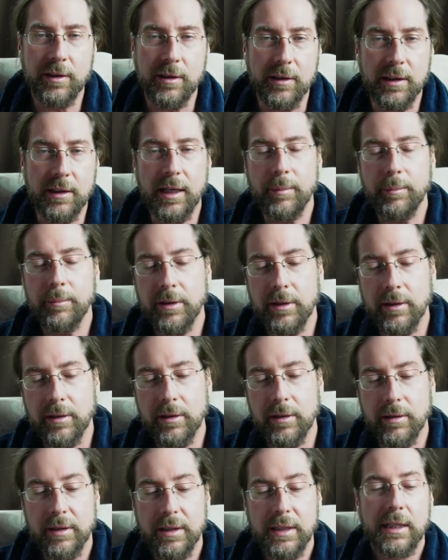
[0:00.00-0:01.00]

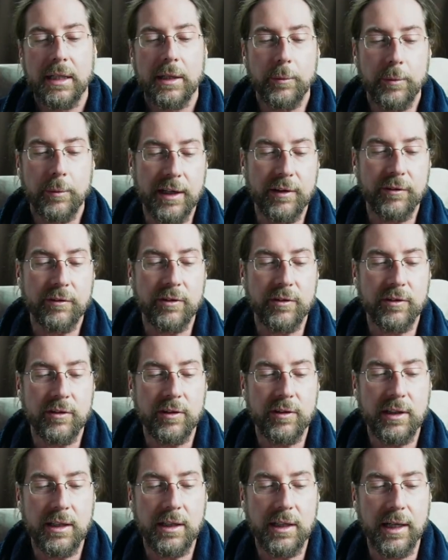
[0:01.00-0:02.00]
number we have to
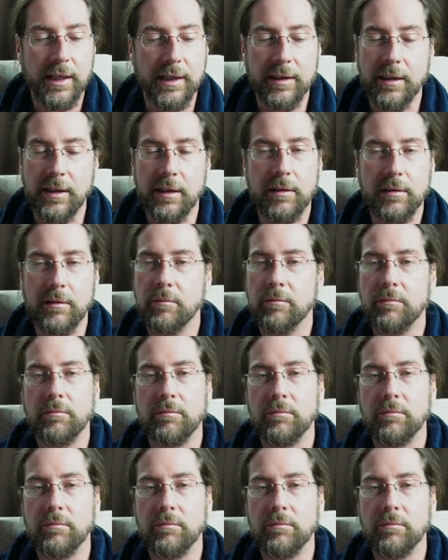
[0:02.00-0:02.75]
see and then